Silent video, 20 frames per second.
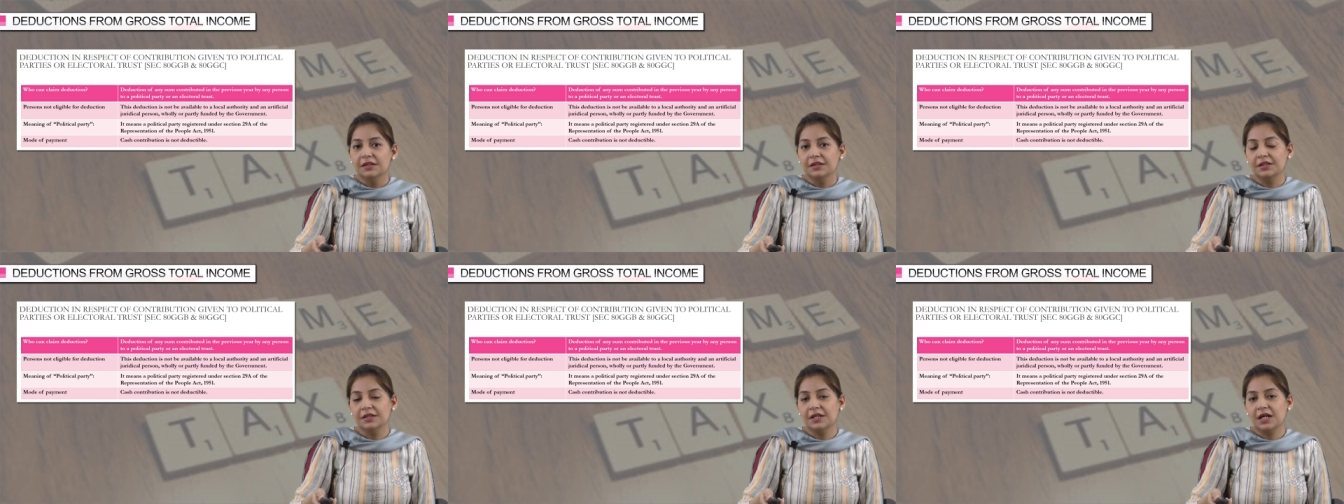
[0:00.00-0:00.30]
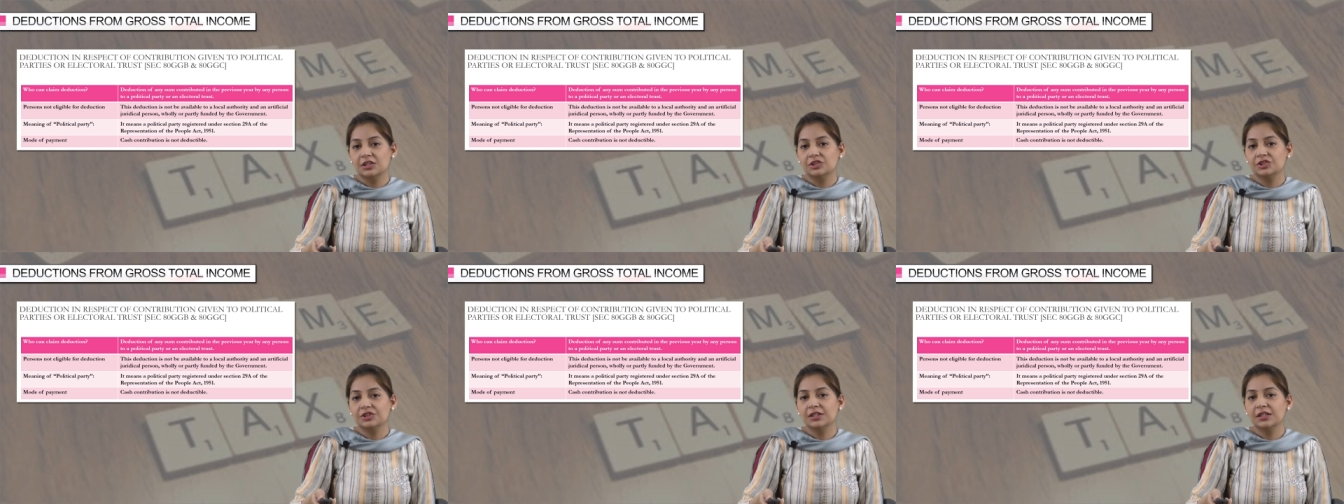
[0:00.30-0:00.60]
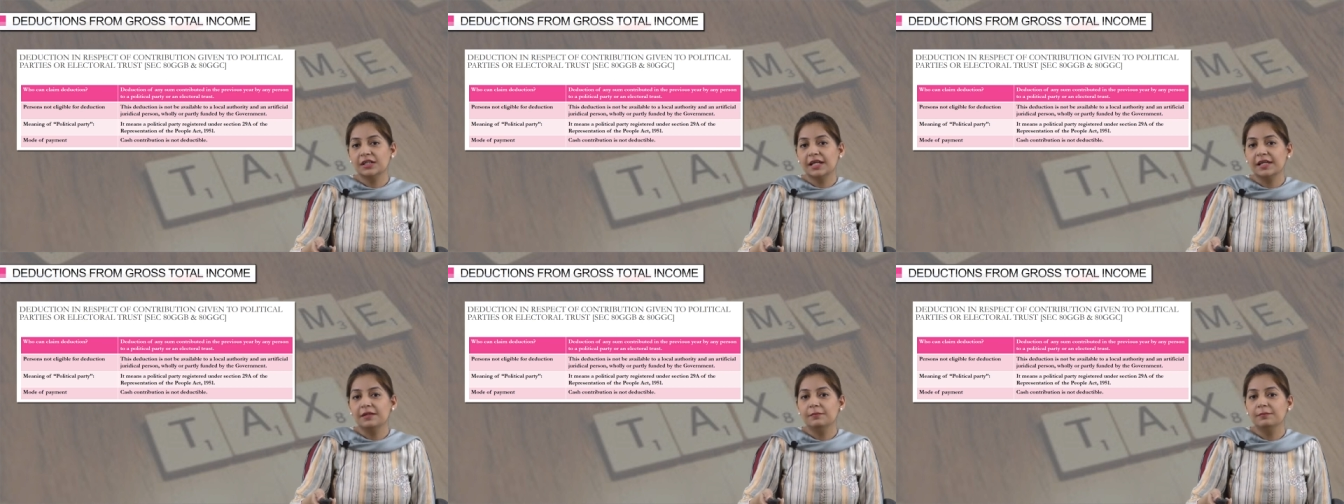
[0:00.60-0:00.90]

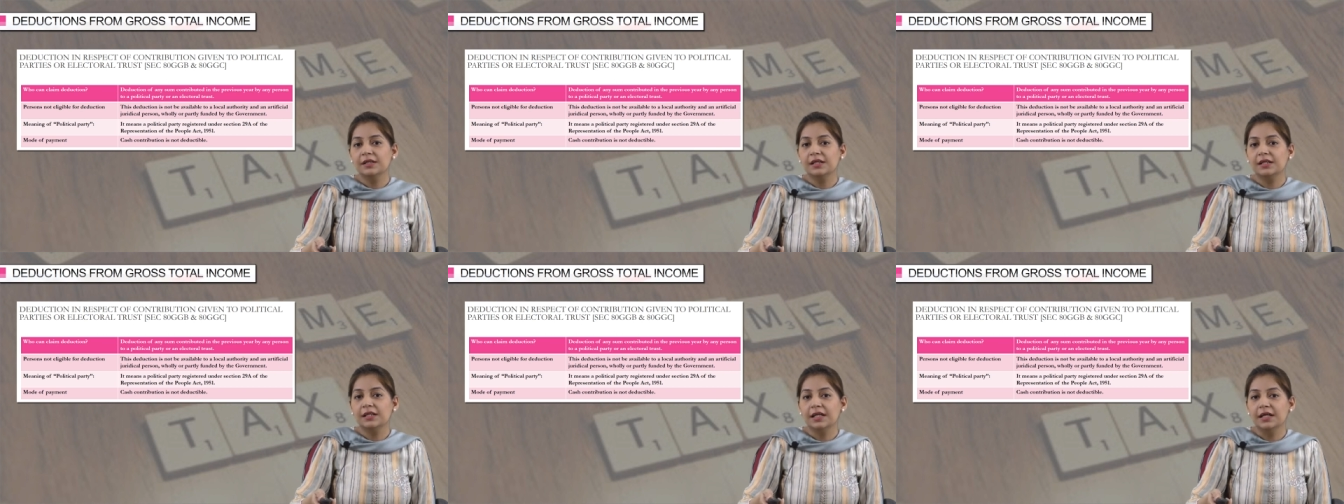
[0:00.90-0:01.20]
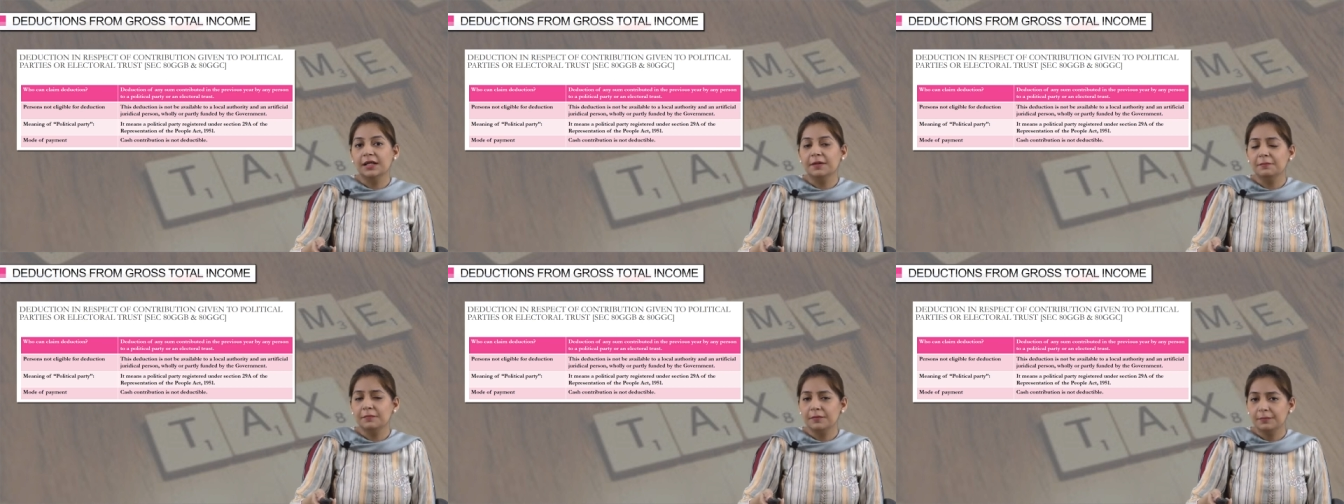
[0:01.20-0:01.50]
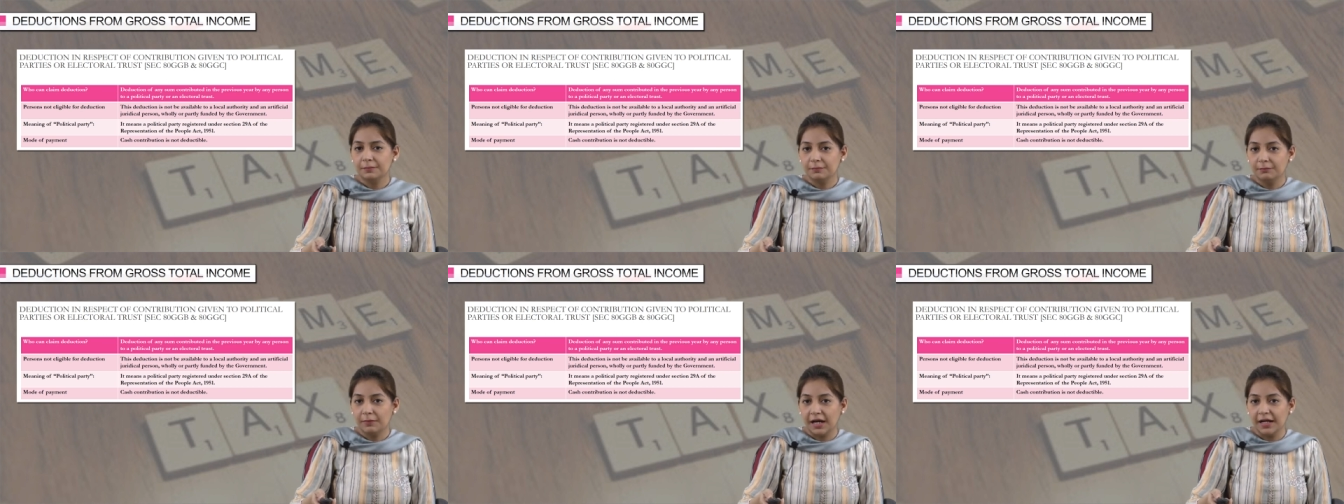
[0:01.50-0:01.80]
deduction can be claimed
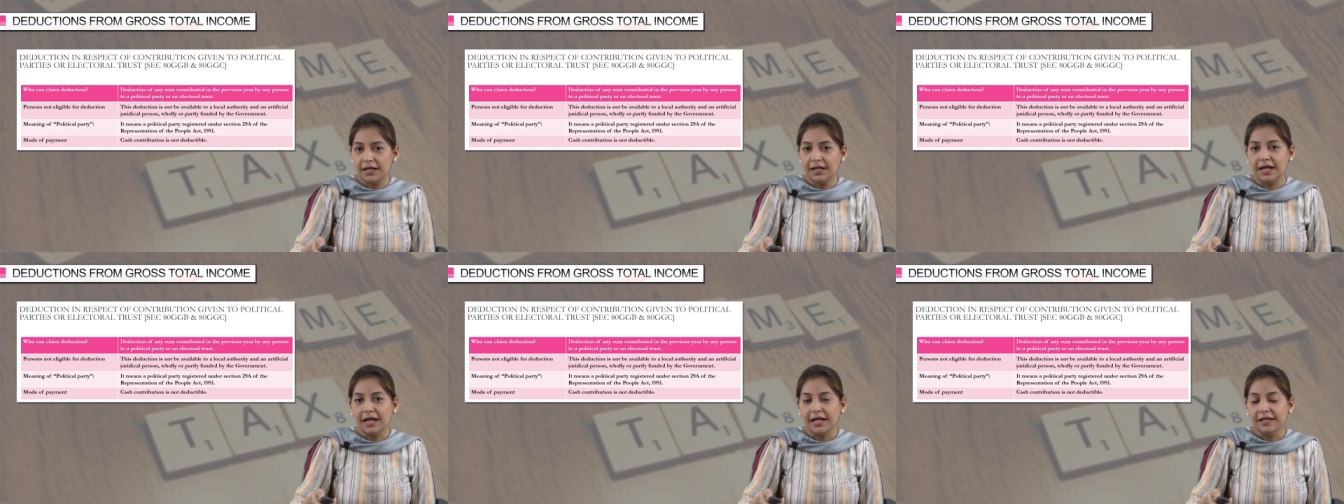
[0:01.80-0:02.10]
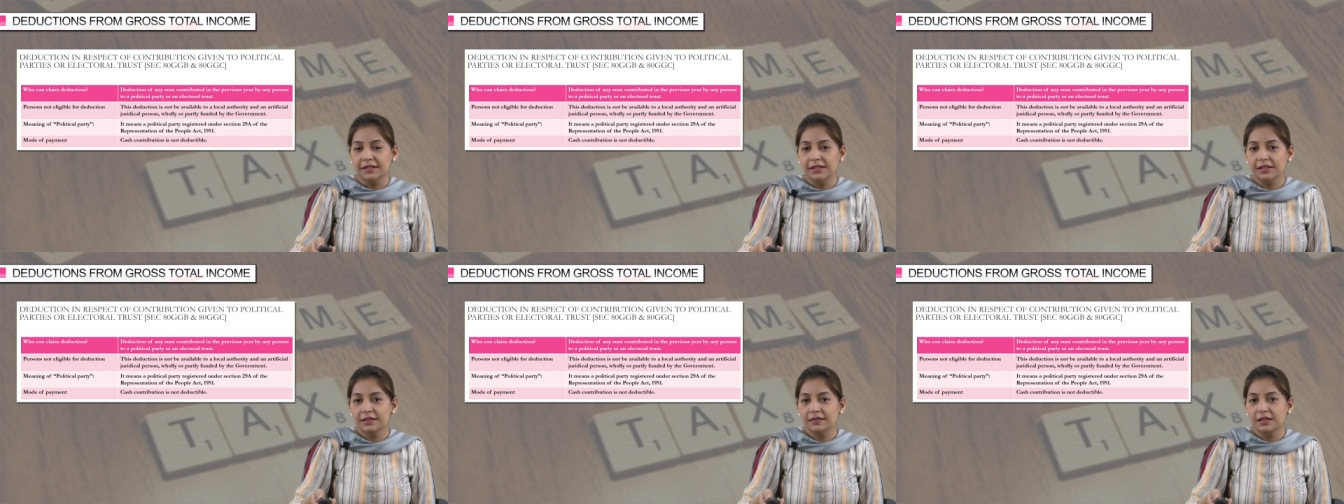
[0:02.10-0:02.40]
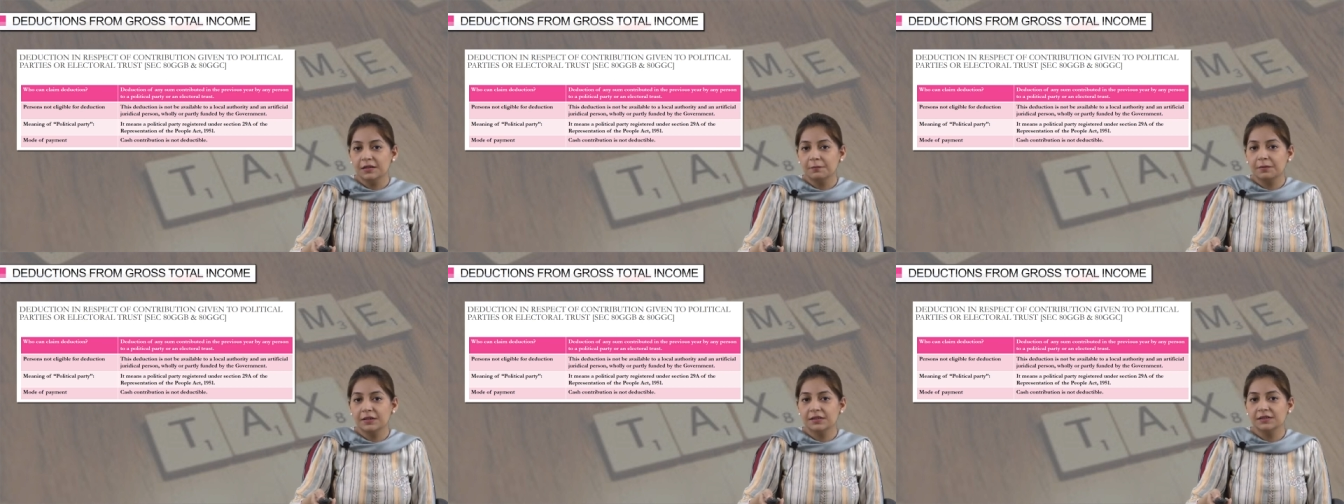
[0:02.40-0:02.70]
by any
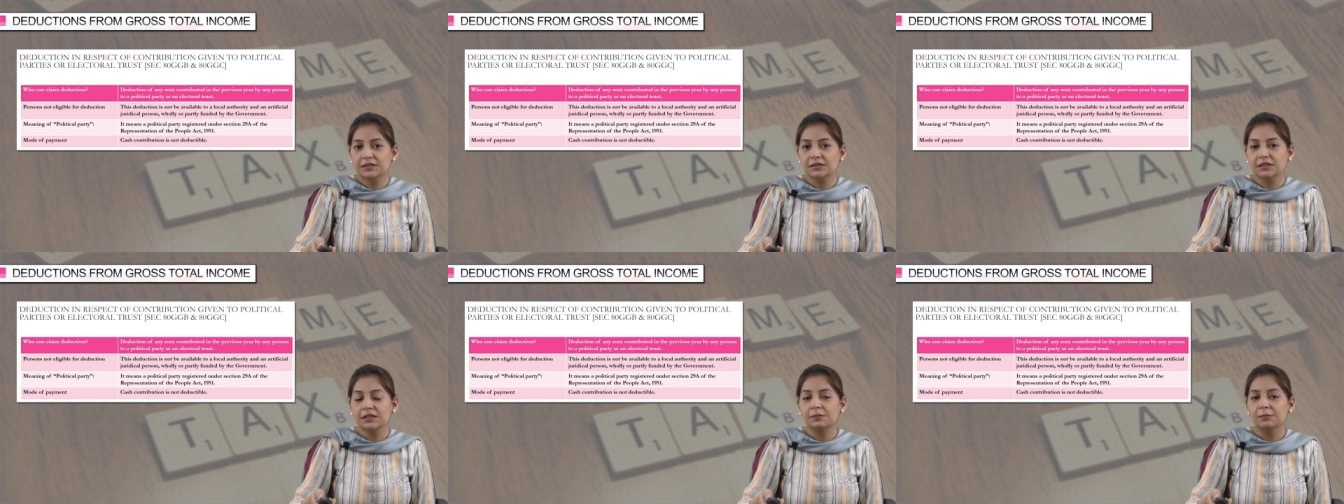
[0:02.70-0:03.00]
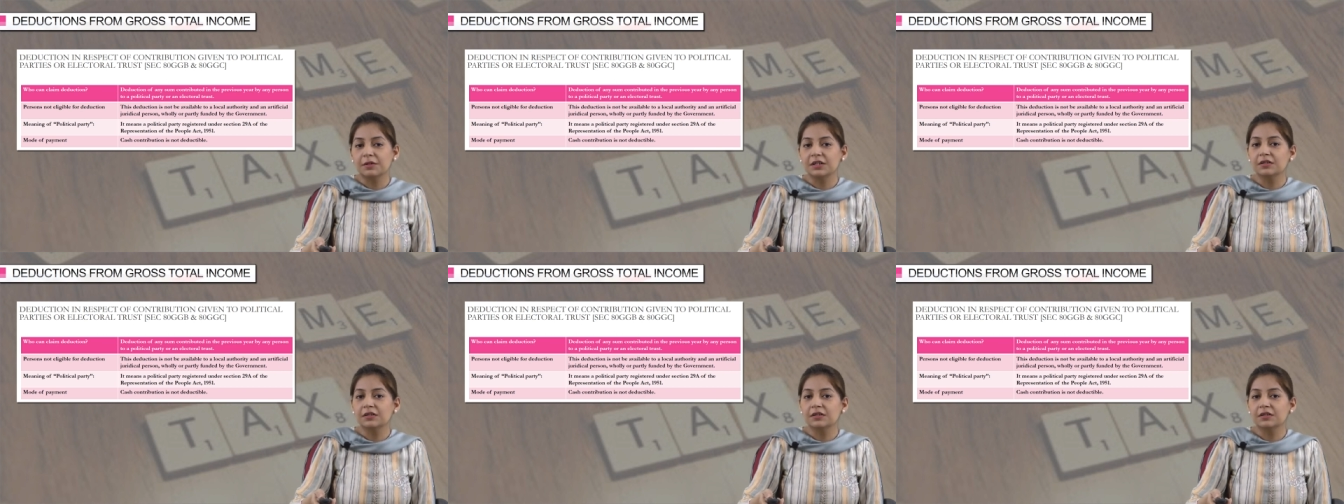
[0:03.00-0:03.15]
other person,